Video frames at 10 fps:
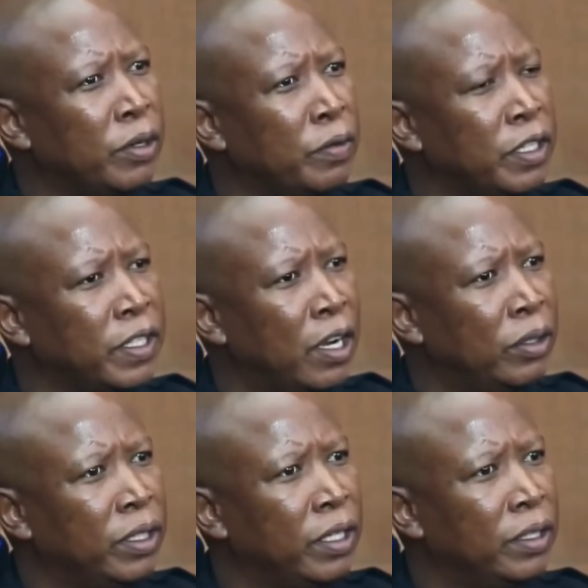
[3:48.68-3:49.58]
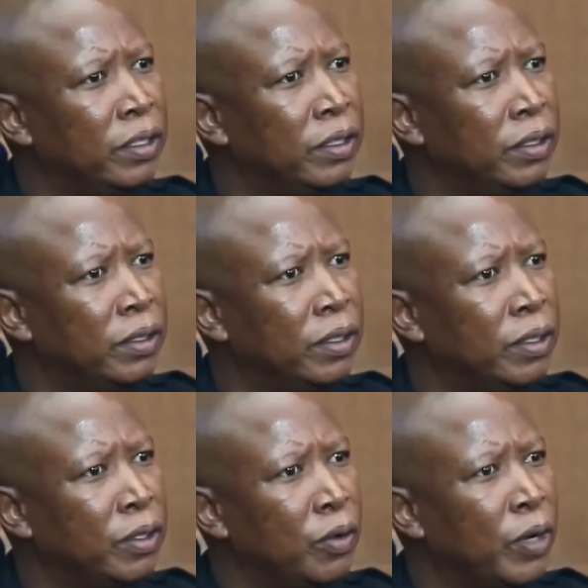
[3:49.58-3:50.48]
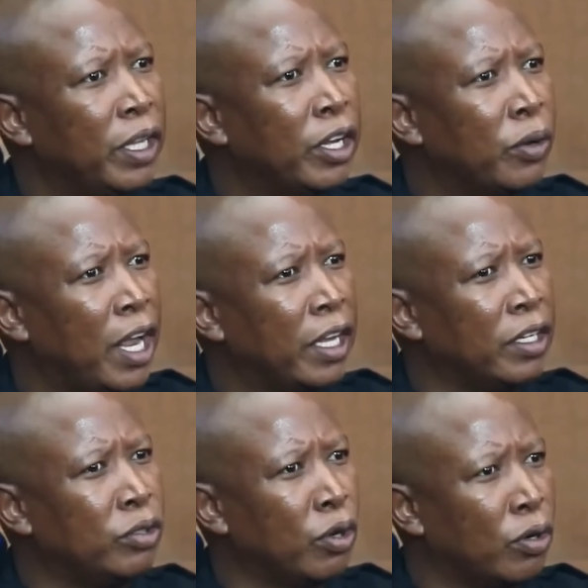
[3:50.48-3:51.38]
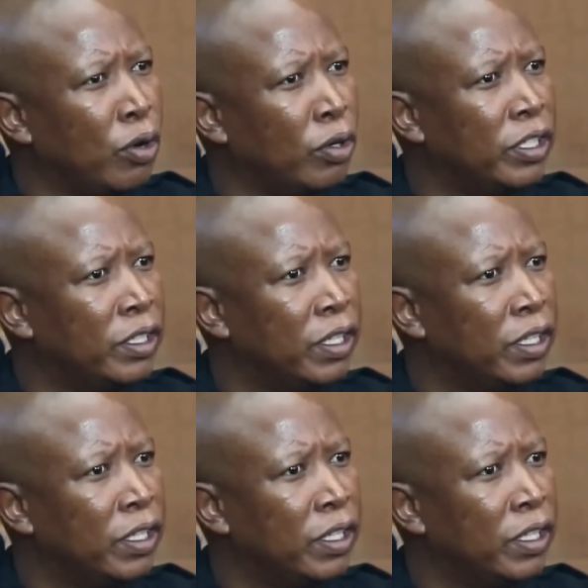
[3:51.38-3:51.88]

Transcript: of this country, whether you like it or not.